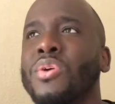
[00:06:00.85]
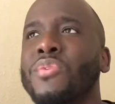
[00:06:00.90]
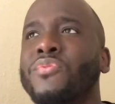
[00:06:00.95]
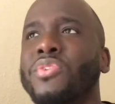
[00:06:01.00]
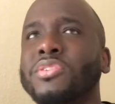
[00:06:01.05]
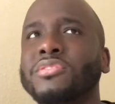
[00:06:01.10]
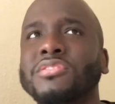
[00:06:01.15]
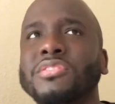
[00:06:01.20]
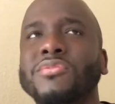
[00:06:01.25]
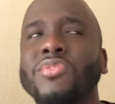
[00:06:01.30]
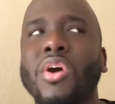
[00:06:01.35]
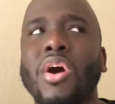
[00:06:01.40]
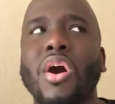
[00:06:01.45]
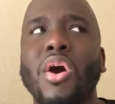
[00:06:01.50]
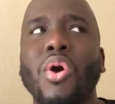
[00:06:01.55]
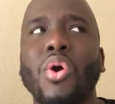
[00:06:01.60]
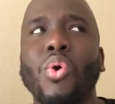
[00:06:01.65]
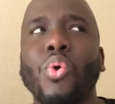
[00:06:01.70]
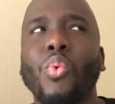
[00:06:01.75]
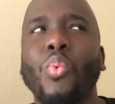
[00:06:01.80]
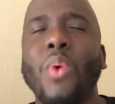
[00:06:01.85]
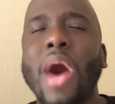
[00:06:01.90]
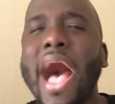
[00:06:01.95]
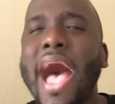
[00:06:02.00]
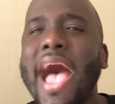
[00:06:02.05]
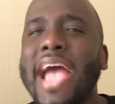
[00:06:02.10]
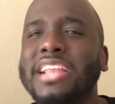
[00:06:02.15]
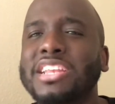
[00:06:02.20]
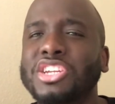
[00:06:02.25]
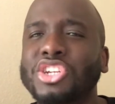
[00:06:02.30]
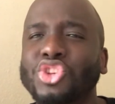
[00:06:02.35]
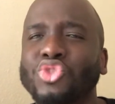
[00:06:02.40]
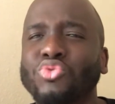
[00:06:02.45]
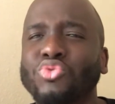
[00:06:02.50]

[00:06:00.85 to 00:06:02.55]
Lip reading: First of all, why did you